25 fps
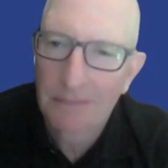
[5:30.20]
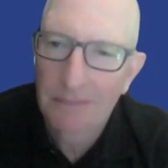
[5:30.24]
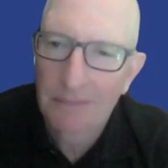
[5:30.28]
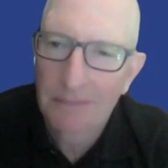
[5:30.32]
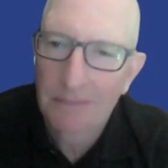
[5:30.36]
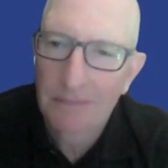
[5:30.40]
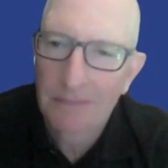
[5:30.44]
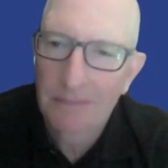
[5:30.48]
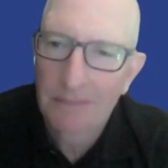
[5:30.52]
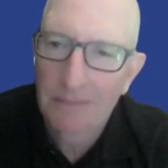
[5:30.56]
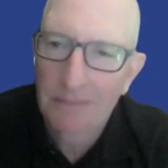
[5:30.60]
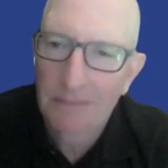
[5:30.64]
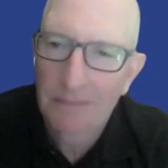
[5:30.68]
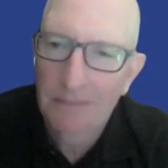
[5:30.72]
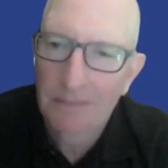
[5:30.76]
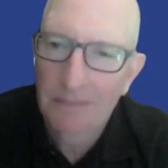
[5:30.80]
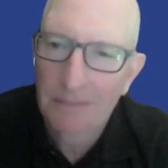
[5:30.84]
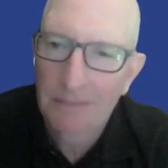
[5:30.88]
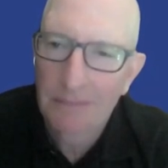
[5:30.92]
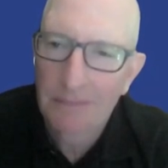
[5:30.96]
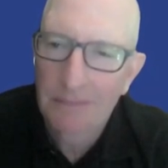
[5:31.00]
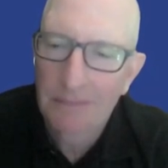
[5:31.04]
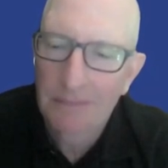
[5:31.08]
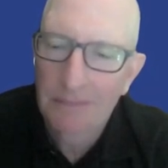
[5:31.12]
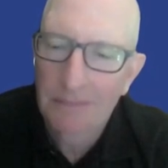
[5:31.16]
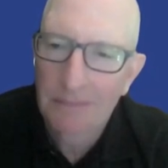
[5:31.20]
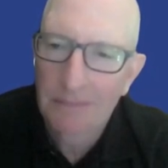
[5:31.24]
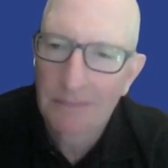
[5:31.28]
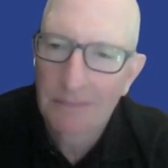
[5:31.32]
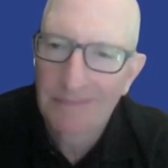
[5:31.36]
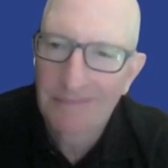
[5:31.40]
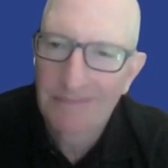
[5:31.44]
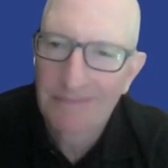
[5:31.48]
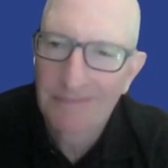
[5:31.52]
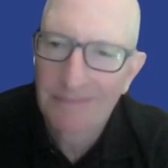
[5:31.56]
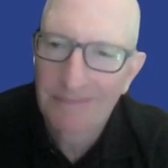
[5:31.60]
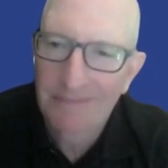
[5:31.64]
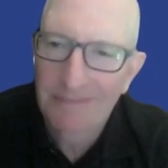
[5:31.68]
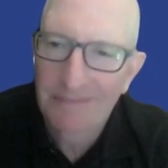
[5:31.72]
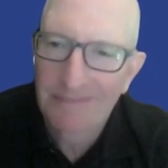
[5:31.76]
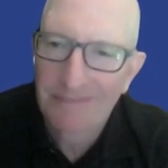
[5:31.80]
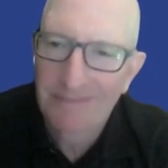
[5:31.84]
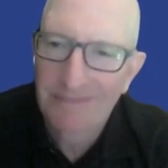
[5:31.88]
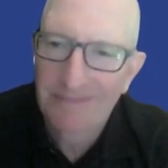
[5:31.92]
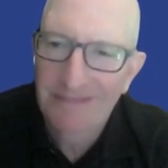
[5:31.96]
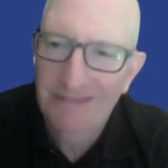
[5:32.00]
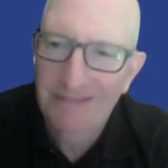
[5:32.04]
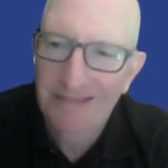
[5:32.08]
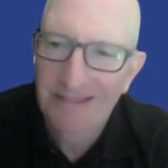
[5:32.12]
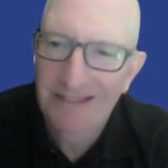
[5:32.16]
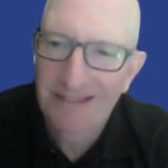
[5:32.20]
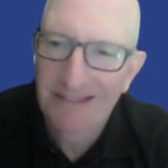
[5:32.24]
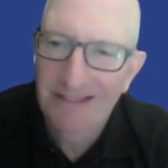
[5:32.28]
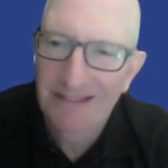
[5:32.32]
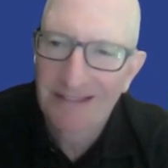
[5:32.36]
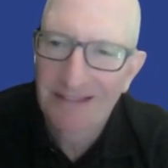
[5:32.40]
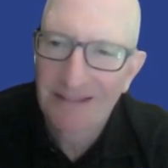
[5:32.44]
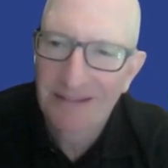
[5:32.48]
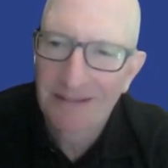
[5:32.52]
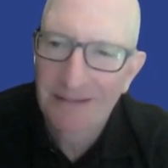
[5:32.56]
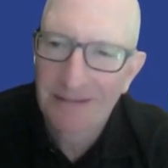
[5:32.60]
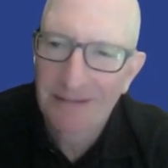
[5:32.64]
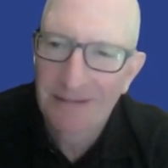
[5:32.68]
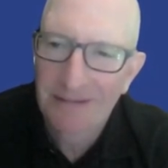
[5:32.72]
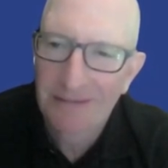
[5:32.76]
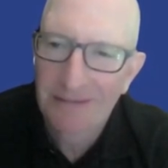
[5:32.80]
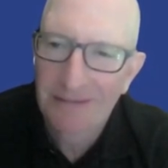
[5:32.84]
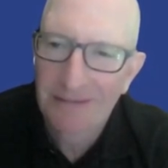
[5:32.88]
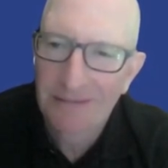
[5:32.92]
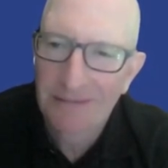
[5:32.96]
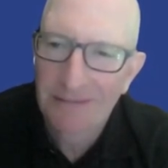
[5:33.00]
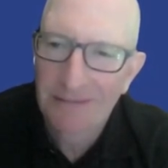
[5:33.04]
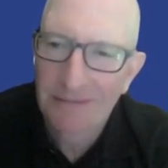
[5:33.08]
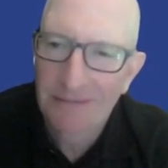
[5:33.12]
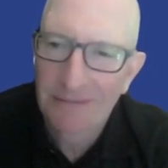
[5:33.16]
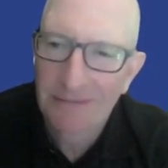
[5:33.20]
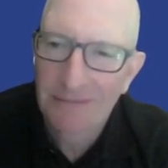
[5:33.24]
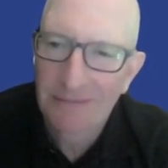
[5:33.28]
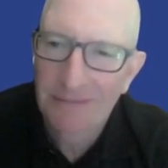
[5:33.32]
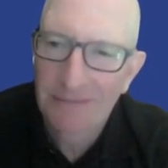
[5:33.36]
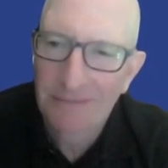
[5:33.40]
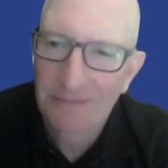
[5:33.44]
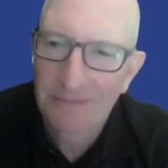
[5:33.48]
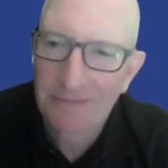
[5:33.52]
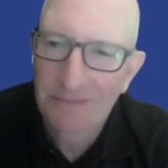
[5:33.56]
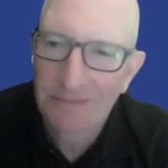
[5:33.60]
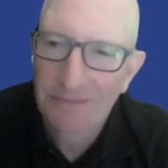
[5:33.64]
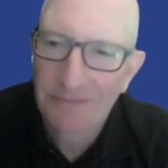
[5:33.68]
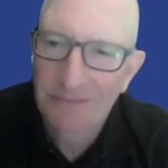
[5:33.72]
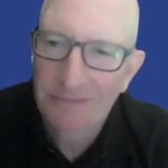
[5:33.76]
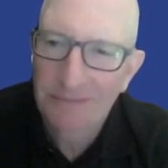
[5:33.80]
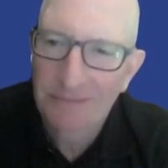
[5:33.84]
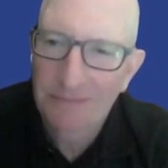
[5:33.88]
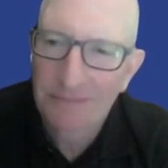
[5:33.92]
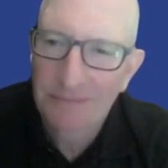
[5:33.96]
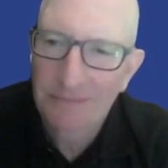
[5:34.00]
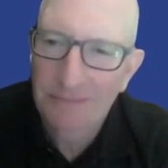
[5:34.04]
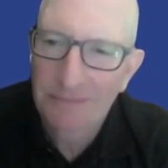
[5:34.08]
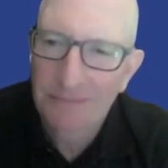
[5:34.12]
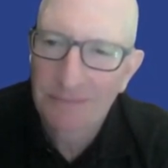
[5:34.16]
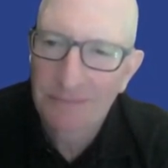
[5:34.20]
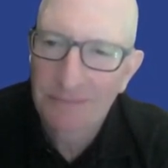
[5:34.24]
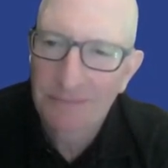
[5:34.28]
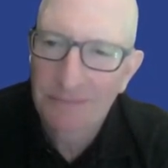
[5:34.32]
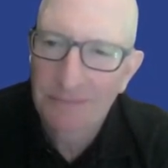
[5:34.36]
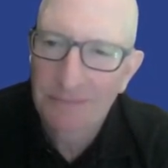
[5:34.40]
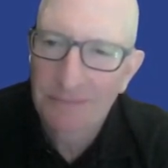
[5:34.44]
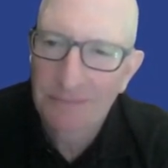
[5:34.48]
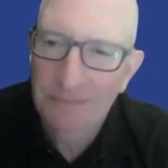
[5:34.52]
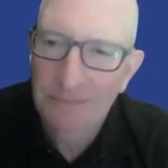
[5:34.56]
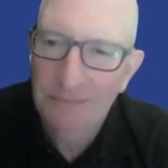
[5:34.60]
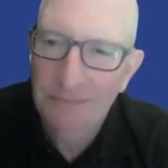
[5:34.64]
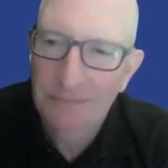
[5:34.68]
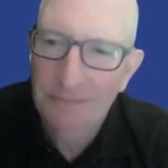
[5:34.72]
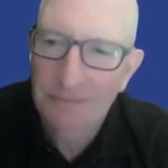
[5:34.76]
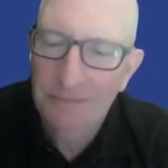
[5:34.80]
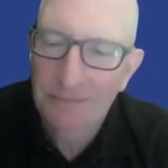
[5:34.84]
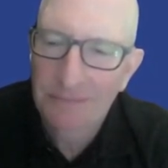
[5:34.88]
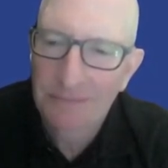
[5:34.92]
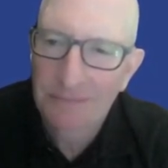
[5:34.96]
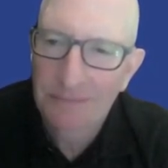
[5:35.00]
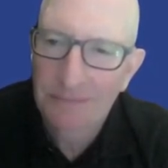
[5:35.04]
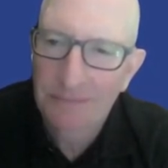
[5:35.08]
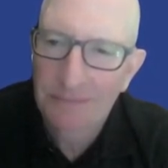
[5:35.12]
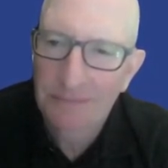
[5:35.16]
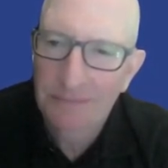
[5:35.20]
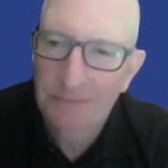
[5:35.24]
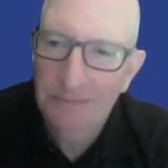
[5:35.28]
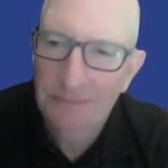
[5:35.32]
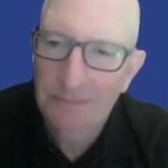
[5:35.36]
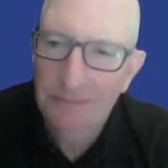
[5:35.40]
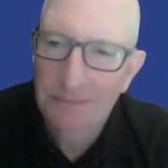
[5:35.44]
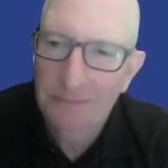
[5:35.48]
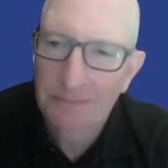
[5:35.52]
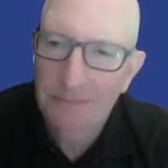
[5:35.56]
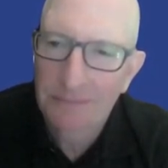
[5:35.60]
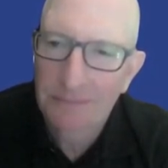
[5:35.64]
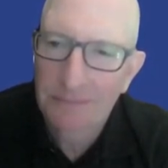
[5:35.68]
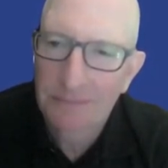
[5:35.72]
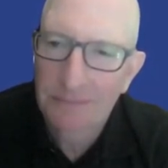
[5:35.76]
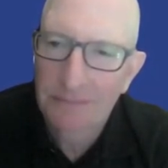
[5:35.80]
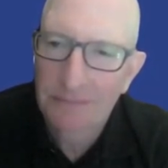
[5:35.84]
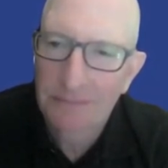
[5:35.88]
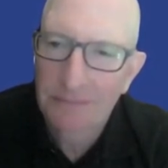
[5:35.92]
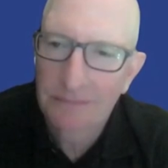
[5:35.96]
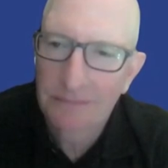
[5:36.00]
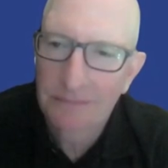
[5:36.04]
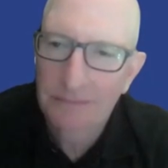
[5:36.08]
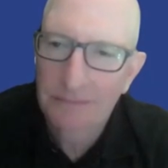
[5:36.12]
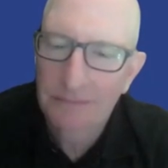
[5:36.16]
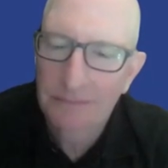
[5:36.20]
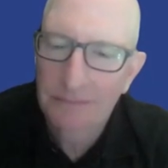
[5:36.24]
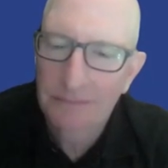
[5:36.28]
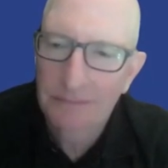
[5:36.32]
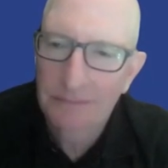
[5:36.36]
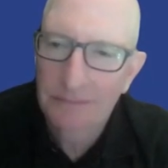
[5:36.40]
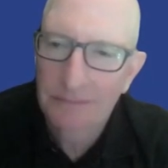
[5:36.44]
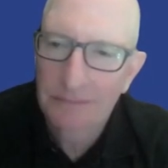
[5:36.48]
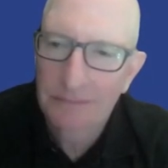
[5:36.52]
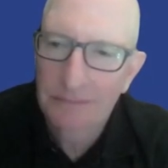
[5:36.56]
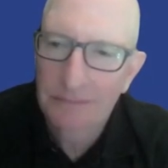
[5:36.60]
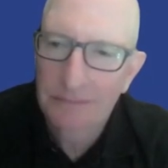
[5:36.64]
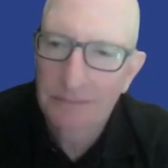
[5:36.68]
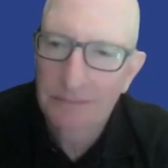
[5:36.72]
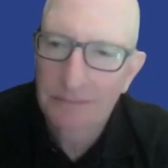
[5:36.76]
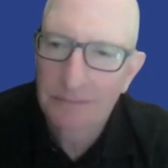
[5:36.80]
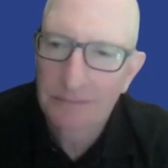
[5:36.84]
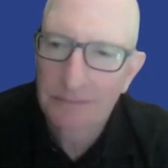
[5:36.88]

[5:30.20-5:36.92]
(not speaking)